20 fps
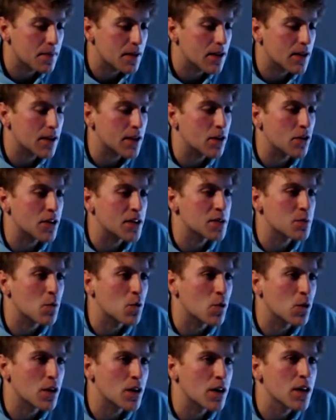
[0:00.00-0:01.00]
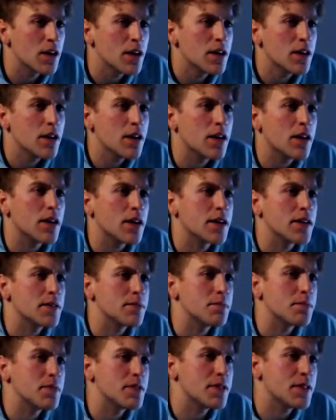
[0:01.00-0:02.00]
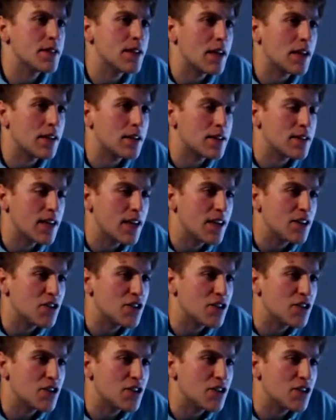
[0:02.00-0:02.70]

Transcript: this more sanitary